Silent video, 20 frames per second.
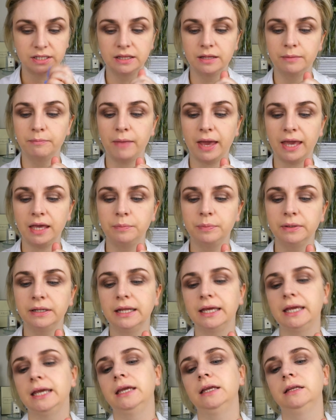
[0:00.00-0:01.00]

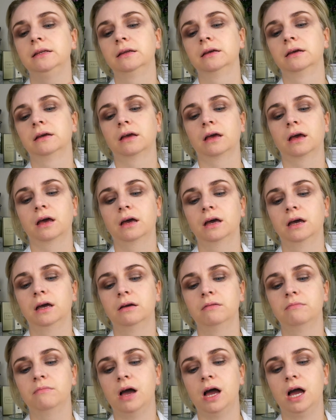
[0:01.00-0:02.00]
Maybelline
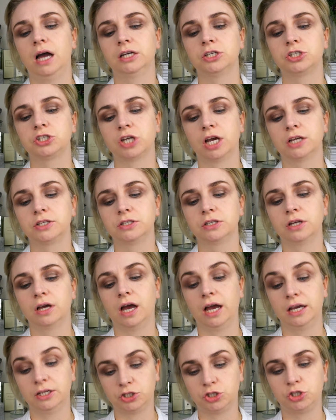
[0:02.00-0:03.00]

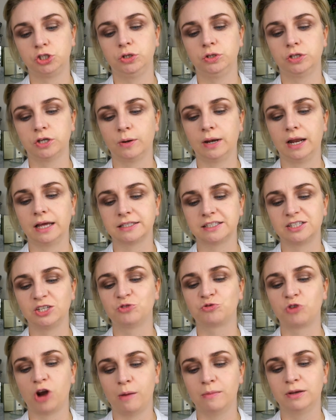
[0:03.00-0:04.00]
Eye Studio Lasting
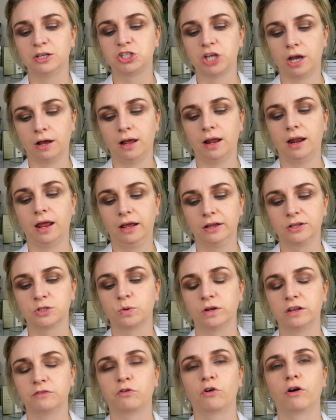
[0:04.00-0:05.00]
Drama Gel Eyeliner
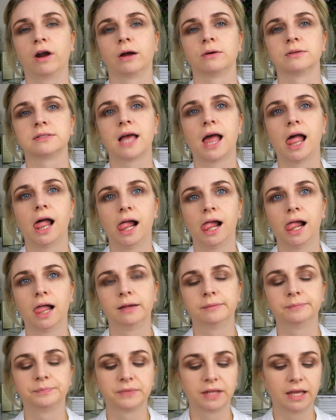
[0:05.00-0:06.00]
24 Hours
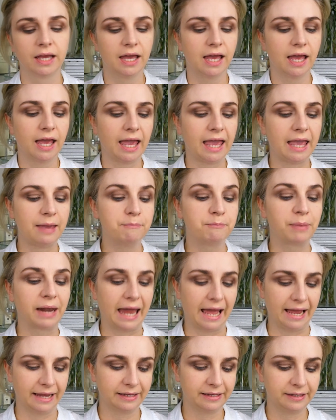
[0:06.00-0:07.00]
in
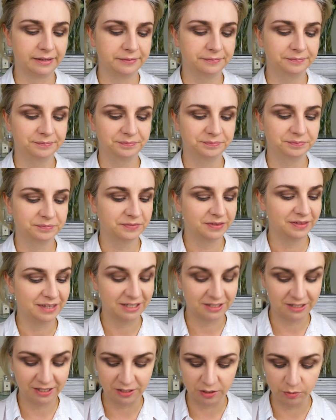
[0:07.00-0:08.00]
black.
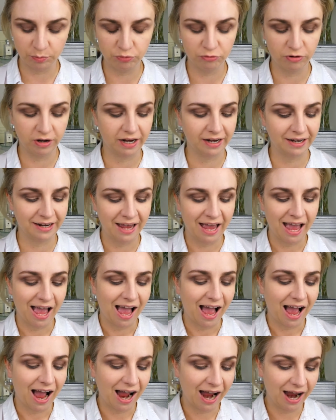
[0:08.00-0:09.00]
This is a brilliant.
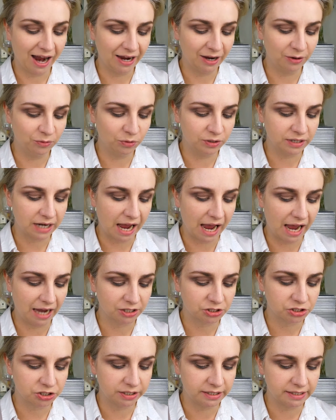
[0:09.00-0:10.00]
I would
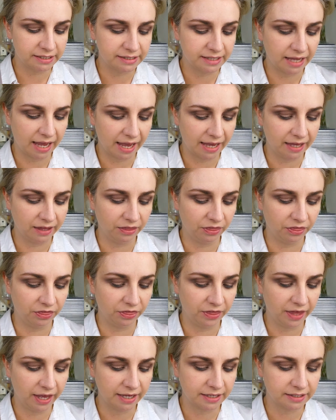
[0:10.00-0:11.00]
actually say
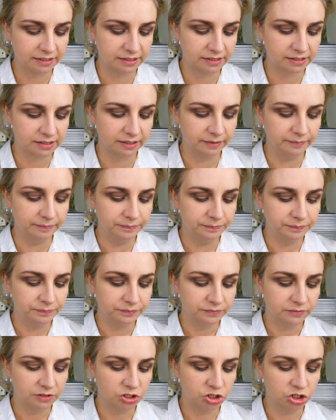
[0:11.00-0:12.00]
this
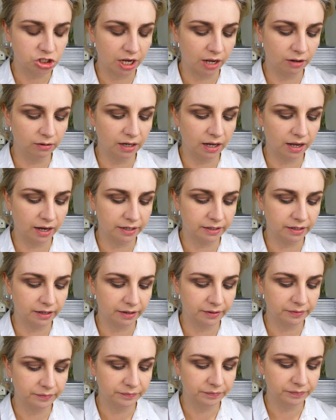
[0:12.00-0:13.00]
gel
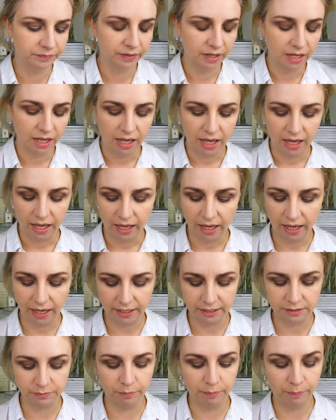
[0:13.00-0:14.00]
liner
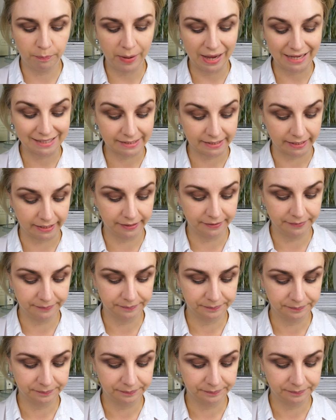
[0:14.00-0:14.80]
is better